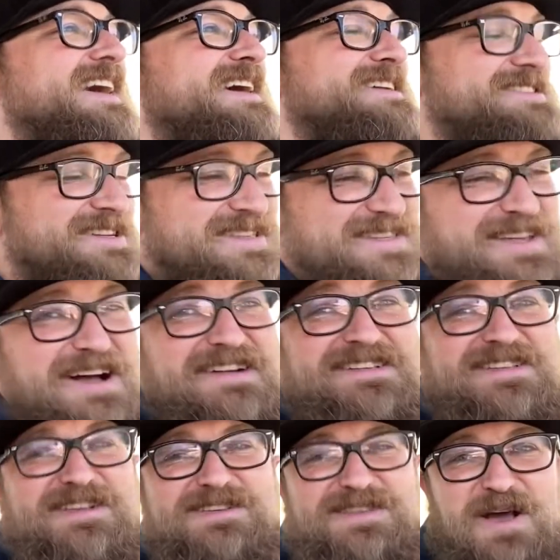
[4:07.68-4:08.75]
It just
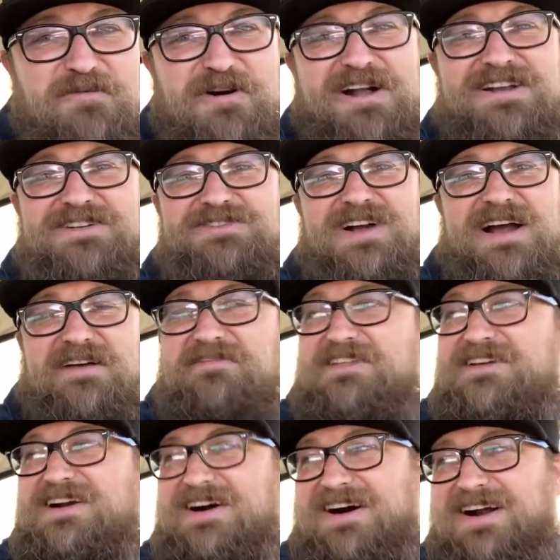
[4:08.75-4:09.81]
sucks because I want to drive the
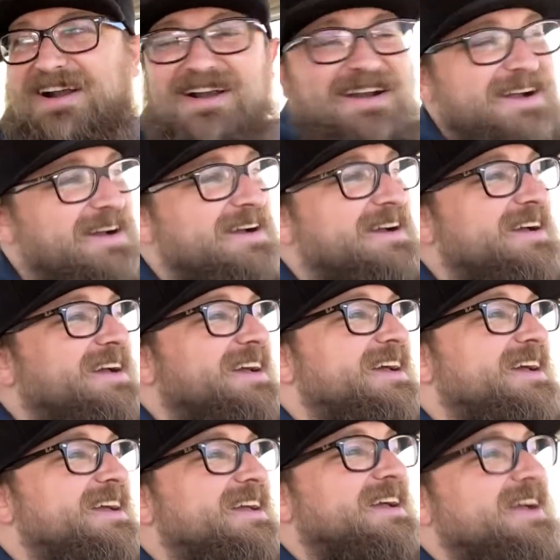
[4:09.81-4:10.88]
car.
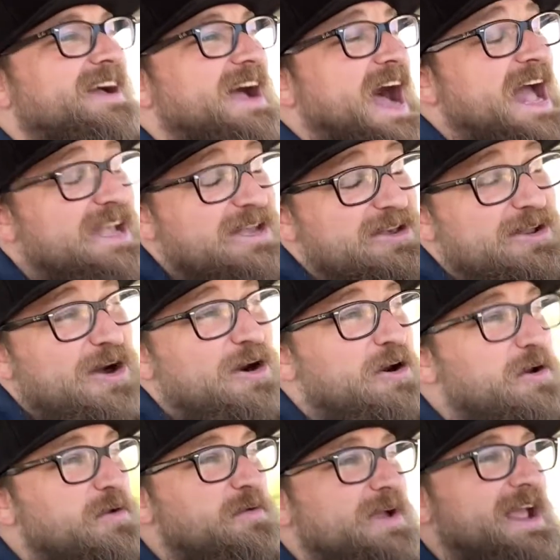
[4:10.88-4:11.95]
I
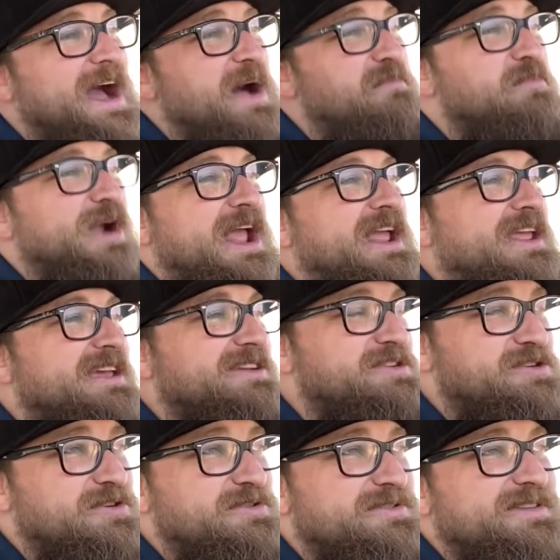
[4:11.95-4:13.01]
know we got brake
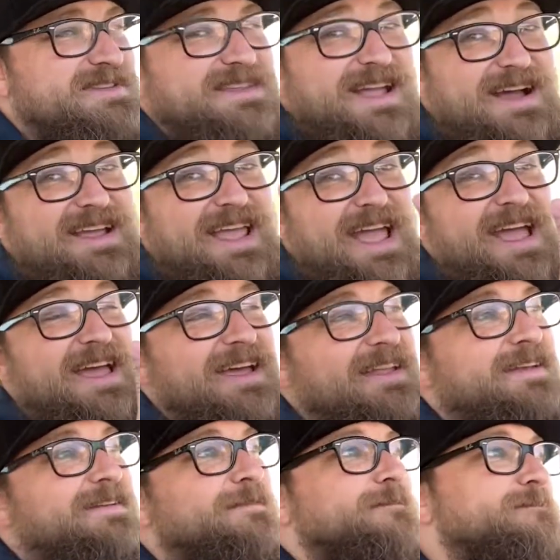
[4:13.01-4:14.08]
issues again.
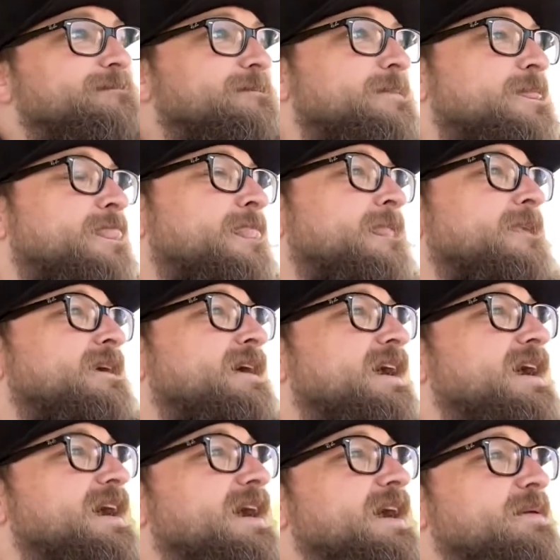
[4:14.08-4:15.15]

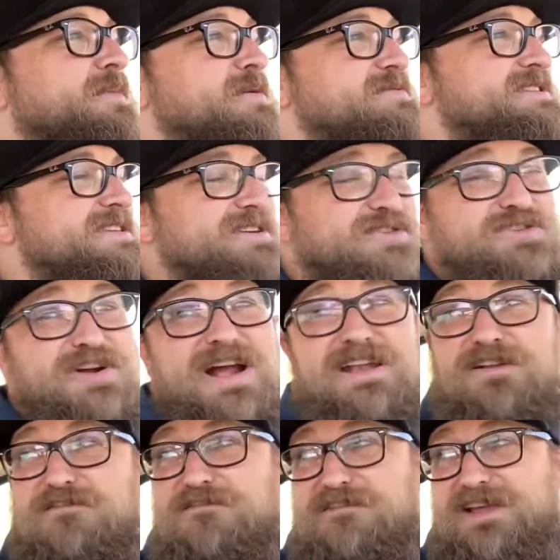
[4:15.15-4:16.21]
I'm still trying
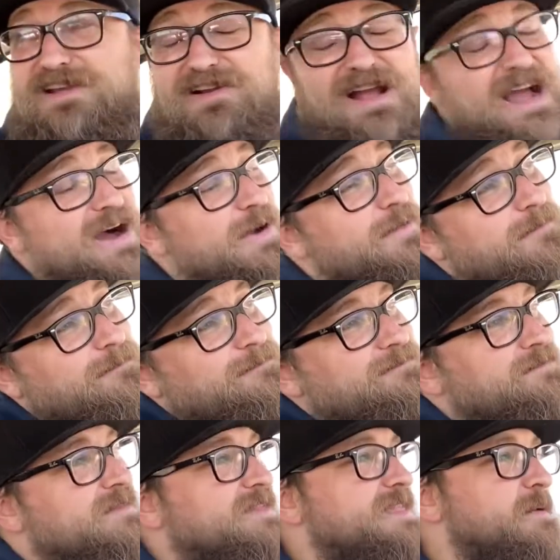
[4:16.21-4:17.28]
to figure out
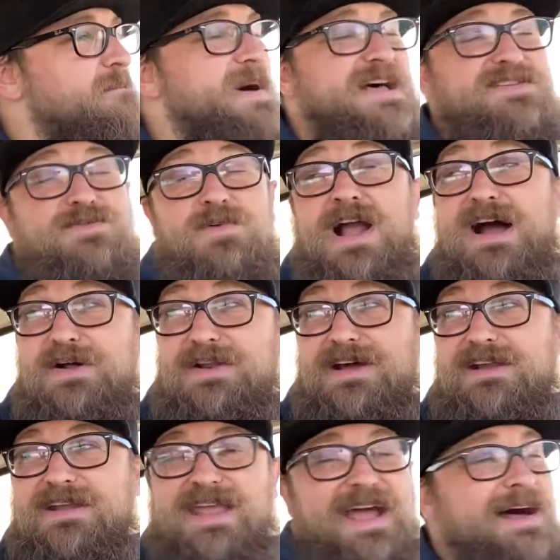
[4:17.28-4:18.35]
the best route
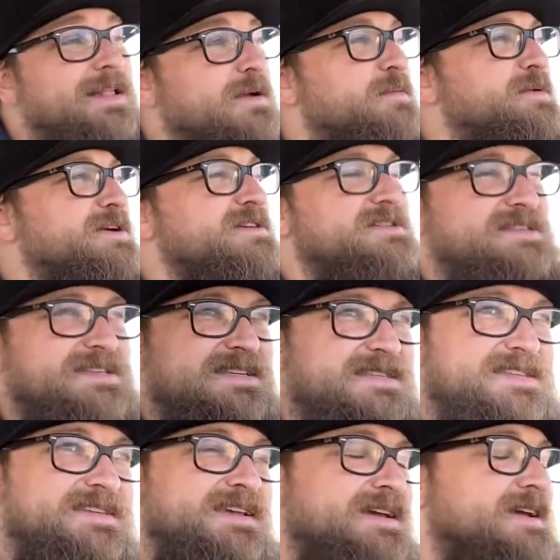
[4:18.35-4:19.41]
on calipers
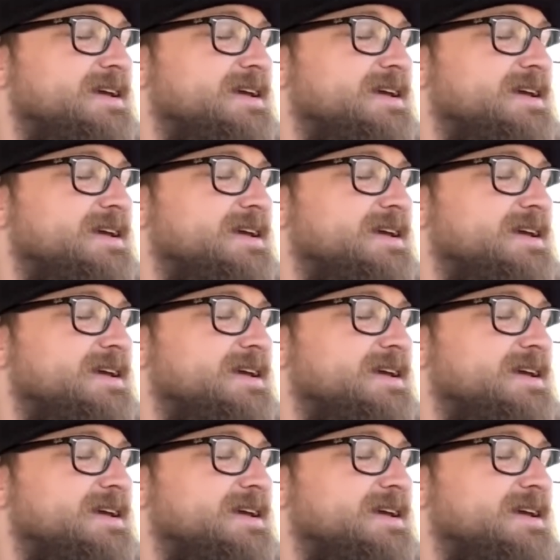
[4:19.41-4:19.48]
since,